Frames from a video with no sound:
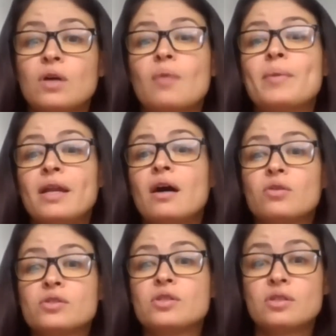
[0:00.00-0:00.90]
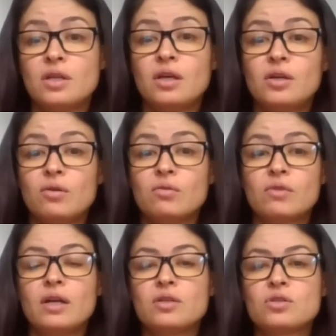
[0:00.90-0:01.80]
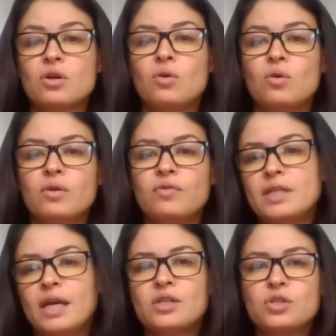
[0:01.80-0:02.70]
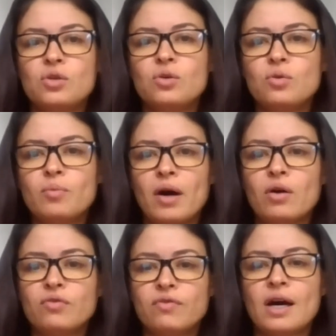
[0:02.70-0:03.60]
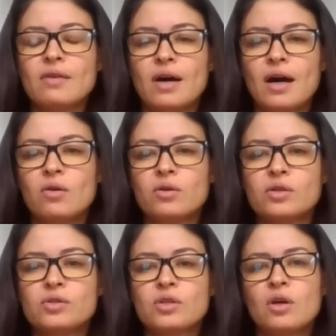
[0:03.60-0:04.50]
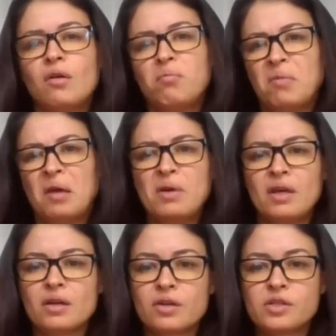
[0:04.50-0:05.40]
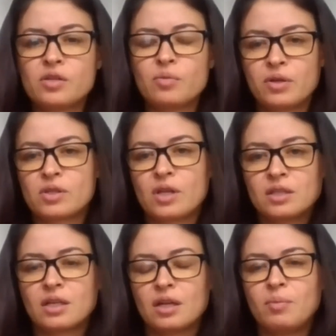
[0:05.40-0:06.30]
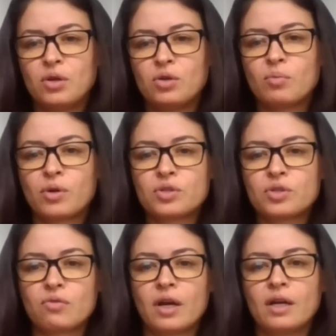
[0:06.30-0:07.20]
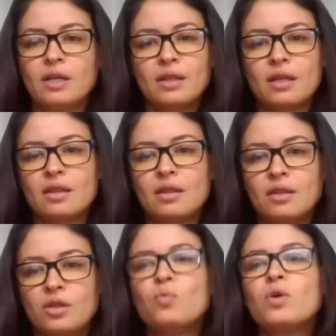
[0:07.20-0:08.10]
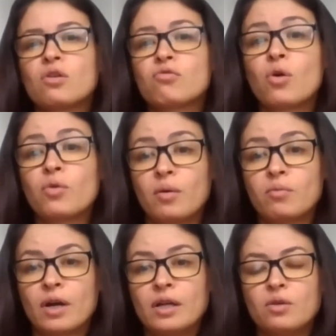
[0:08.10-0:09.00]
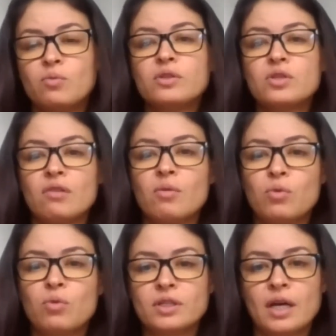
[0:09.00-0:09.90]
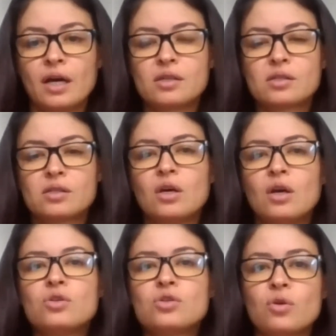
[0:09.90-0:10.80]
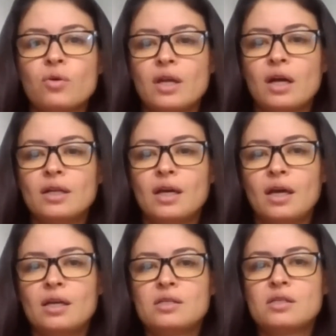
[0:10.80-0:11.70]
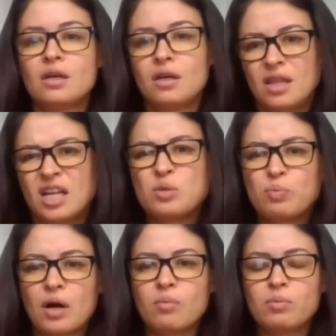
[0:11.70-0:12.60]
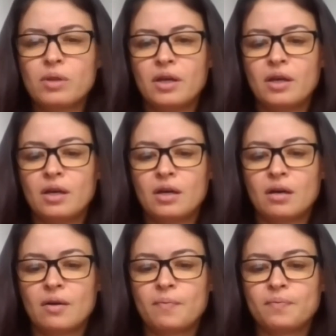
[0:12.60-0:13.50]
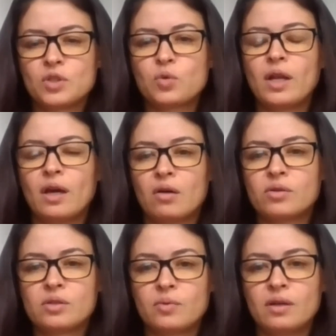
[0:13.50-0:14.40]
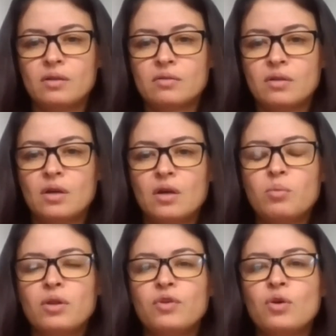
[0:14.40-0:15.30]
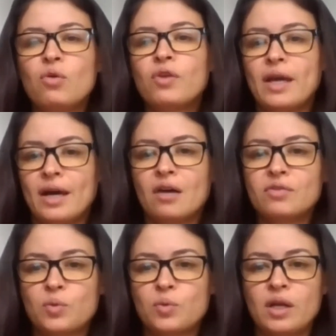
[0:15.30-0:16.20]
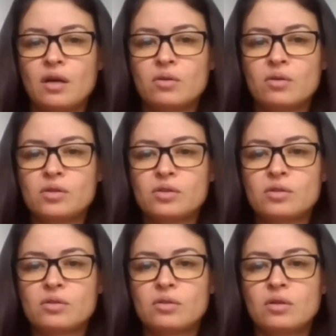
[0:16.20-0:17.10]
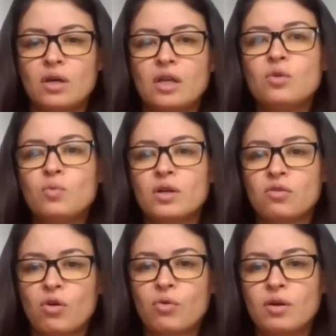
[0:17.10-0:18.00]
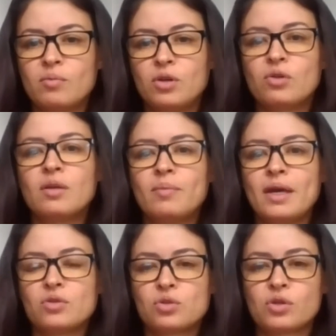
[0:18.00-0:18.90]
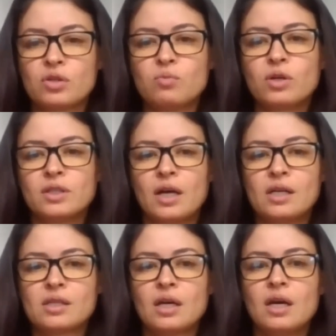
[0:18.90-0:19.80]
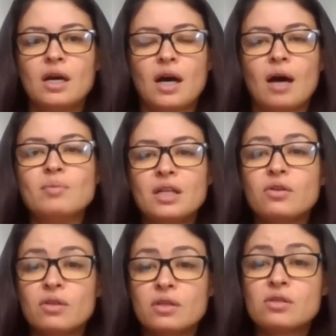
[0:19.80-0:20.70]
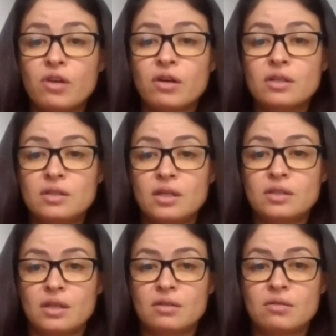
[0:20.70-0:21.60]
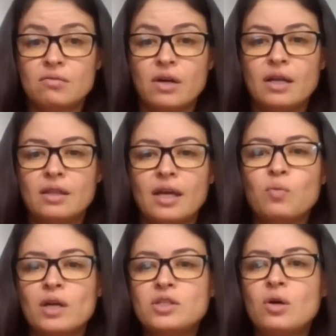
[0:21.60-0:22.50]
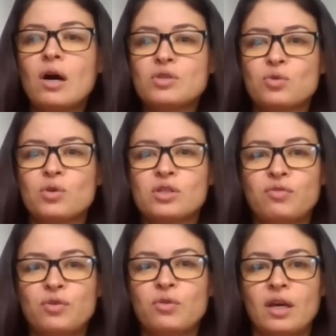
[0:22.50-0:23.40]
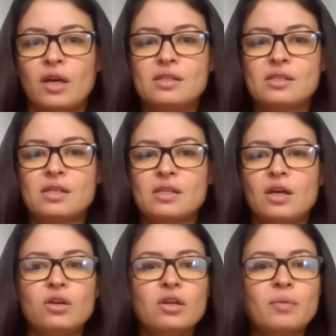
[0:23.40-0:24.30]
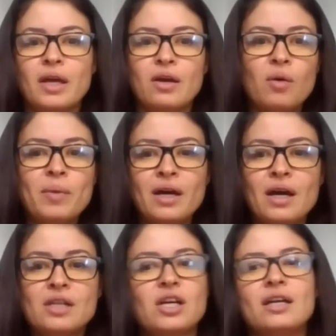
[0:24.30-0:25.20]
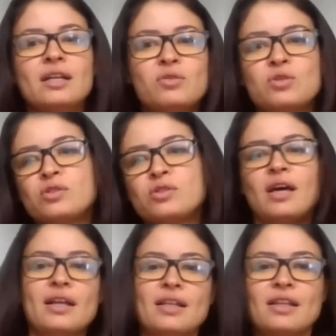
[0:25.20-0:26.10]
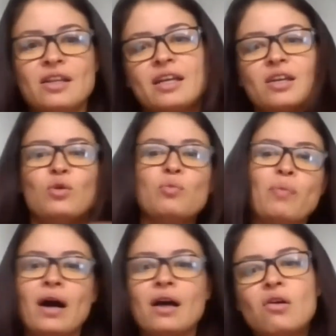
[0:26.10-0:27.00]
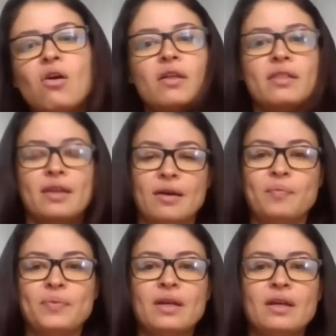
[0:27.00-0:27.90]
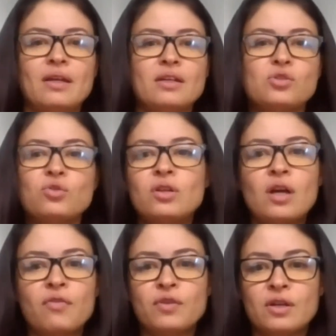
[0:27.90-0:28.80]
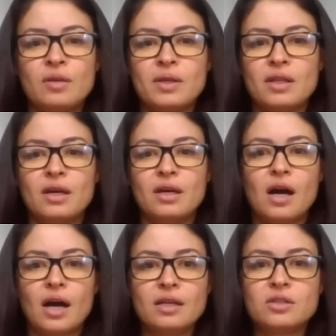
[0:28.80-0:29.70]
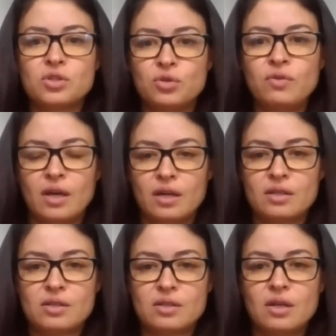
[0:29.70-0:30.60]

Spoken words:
How many hours does it take you? Right. So if it takes you about 5 hours, maybe increase it because that's going to be a new person, right? And that you want to grow them, right? You want to give them more tasks. So in that case, that's probably 20 hours a week. But if you already have 20 hours and you want to grow them, you're going to be outsourcing more tasks. I'm telling you, this is very addicting, right? Like once you outsource a few things, you're going to be like, oh my gosh, I can outsource that. And you pile on them. Soon enough, you're going to be like, I need 2 VAs.